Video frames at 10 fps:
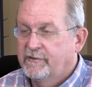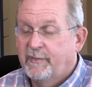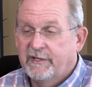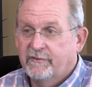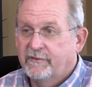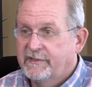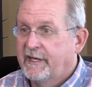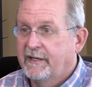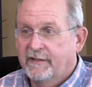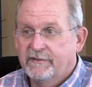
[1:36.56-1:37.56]
special
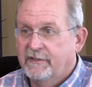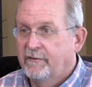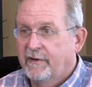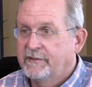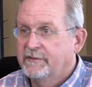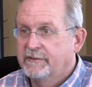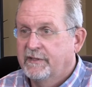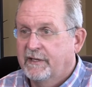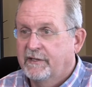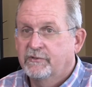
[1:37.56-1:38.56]
design considerations
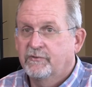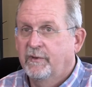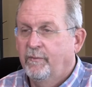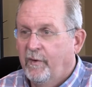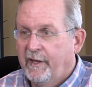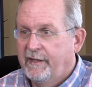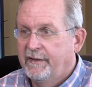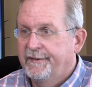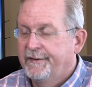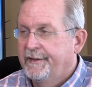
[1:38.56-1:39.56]
like extreme
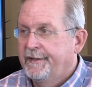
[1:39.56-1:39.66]
weight,